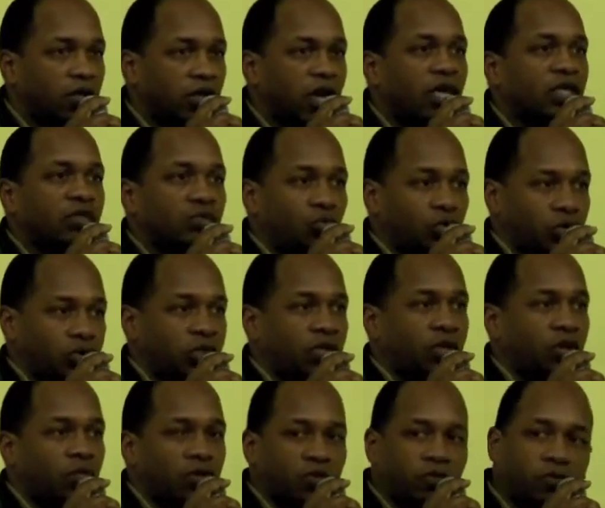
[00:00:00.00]
That's what's
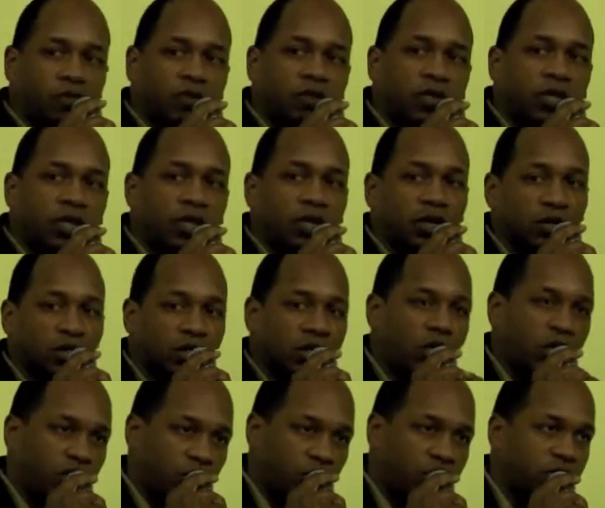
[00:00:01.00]
coming from there.
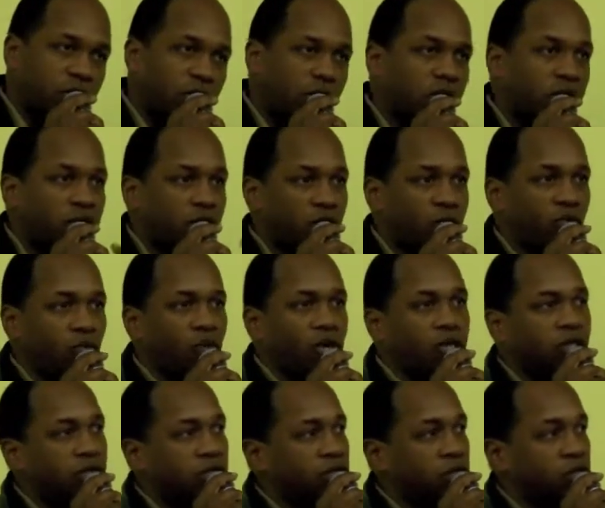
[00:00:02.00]
And you see the
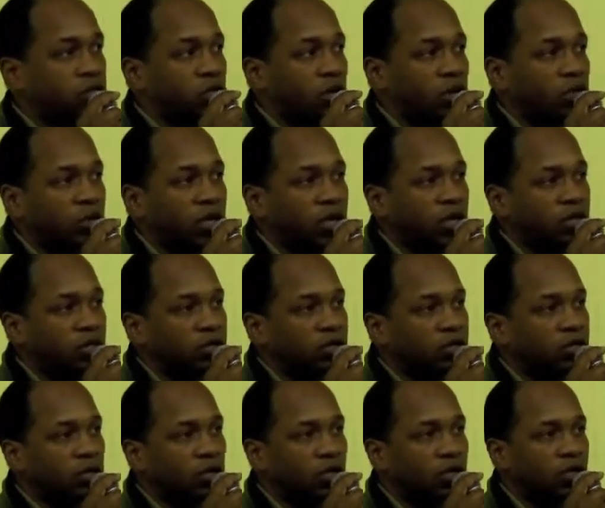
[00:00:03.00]
way this young man
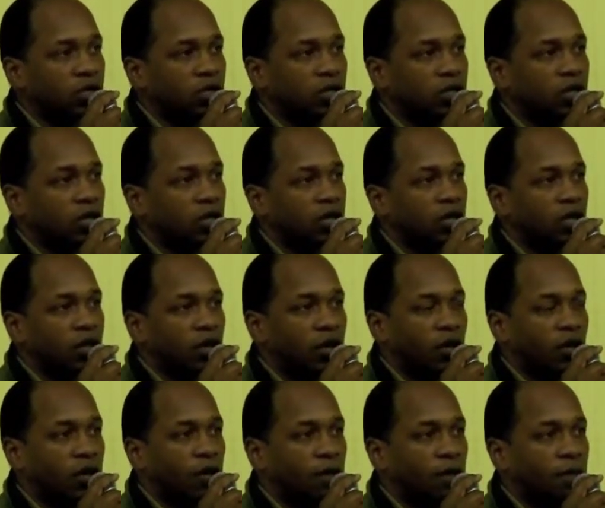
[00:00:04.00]
is talking.
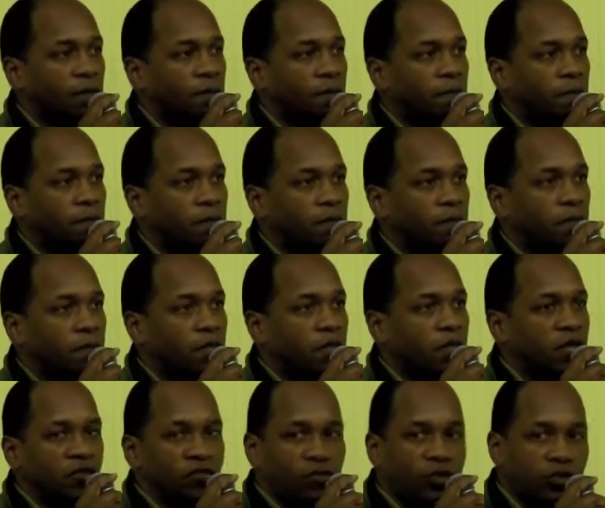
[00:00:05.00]

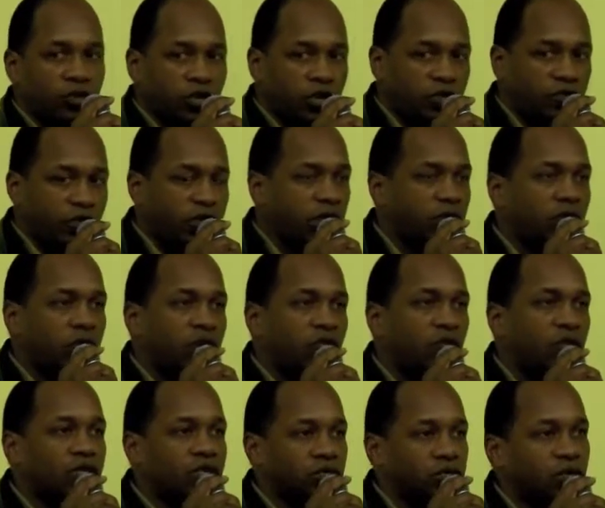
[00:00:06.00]
If he didn't
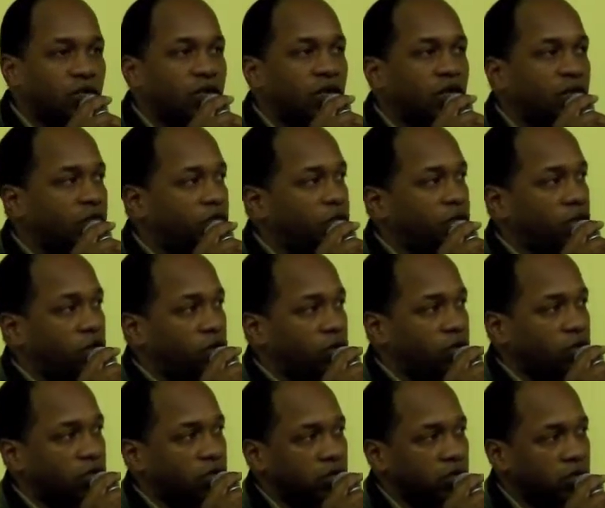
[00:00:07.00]
have West Philadelphia
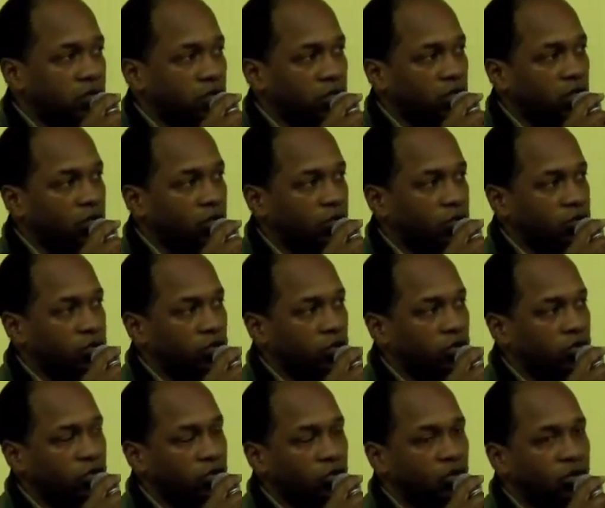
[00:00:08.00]
on his
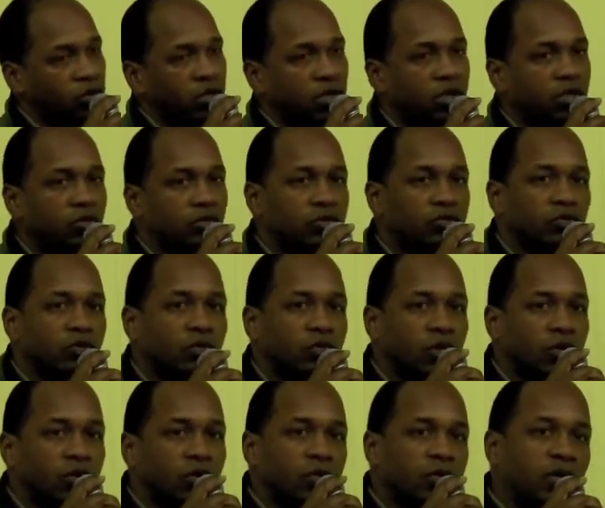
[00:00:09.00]
shirt, you would think he was
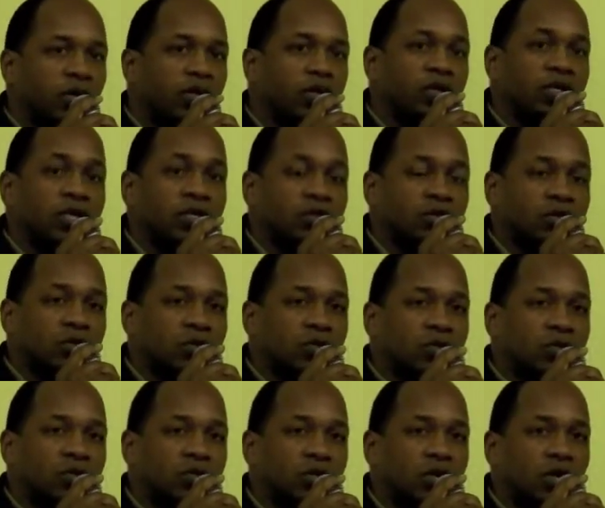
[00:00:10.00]
from Lower Merion
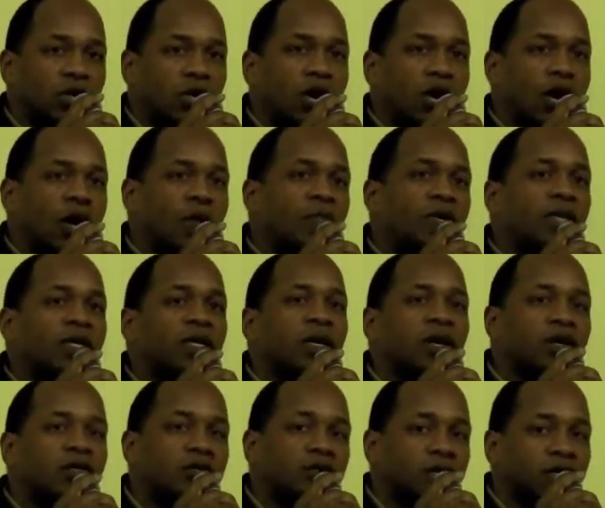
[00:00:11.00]
School. How many
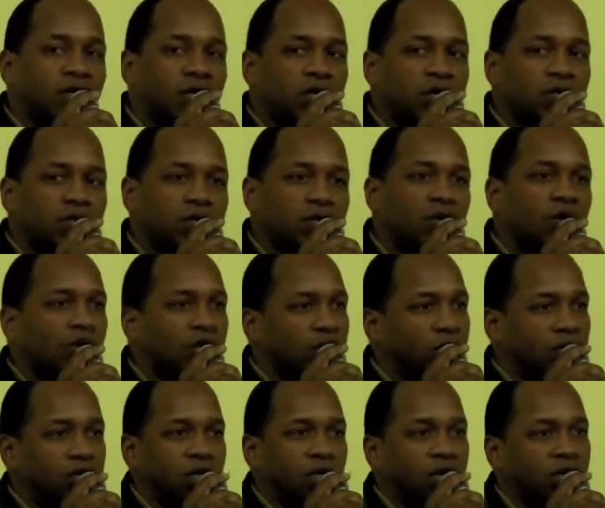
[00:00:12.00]
other kids are
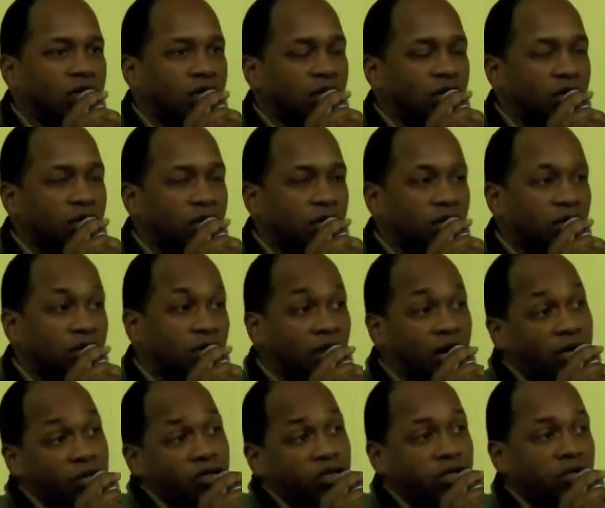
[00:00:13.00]
exactly like that?
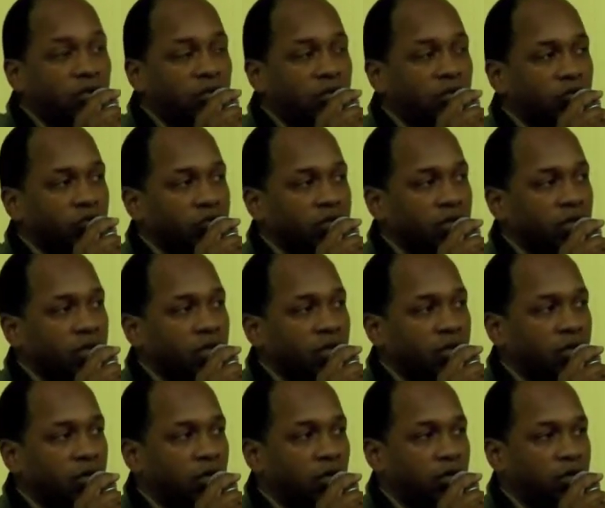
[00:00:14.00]
I see them every
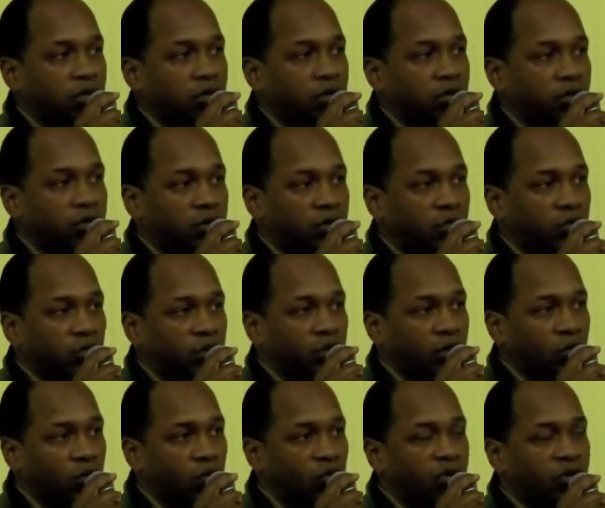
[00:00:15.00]
day
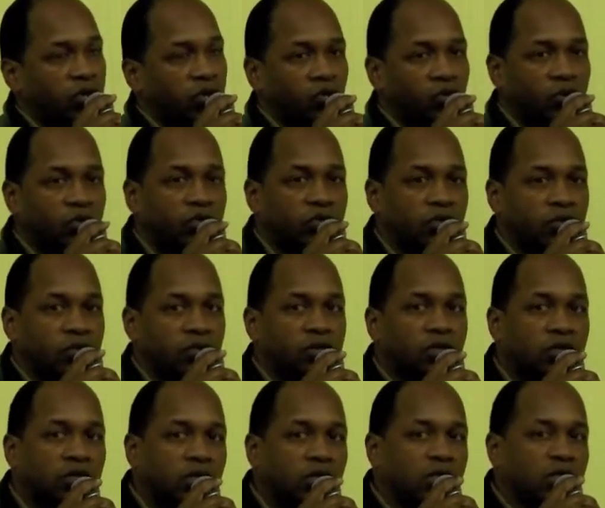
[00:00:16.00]
when I'm working with
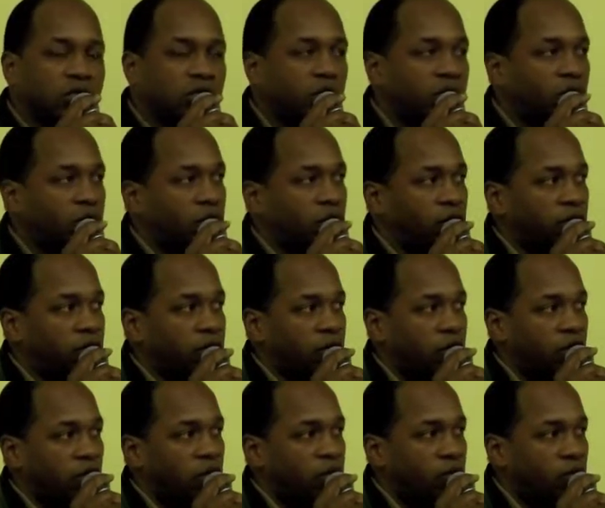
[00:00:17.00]
these kids at
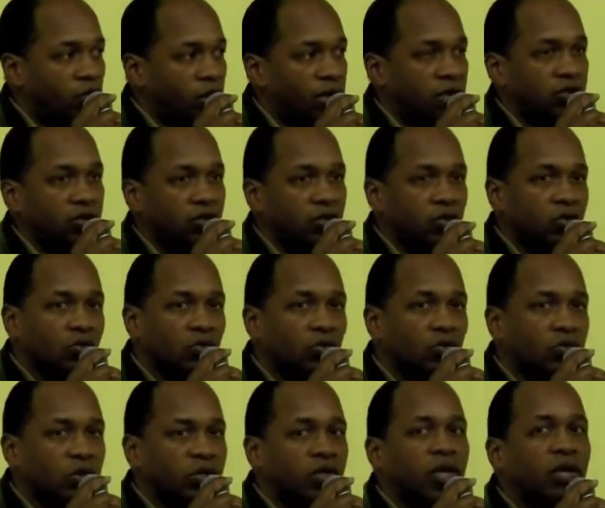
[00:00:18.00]
my school,
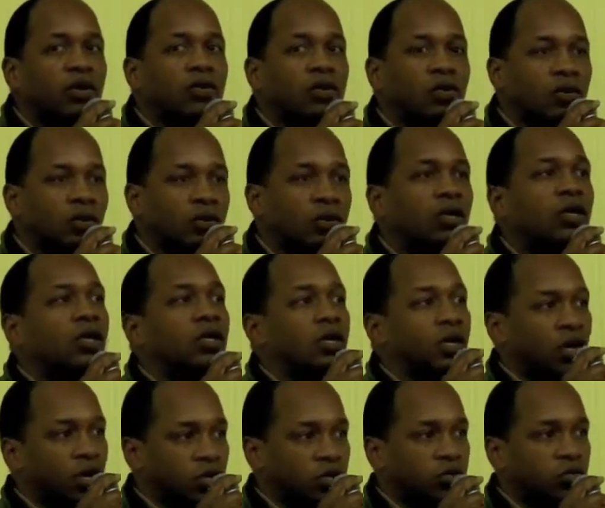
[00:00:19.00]
but they're called
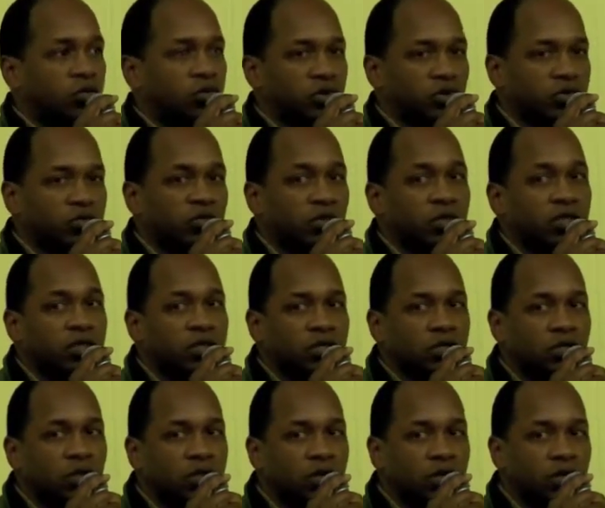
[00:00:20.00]

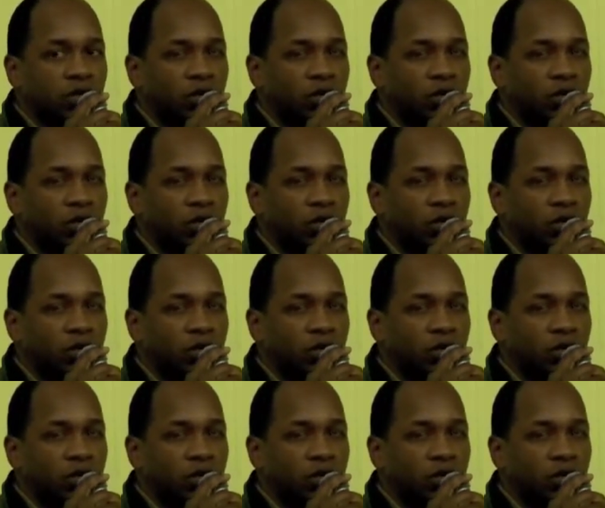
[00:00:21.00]
underprivileged.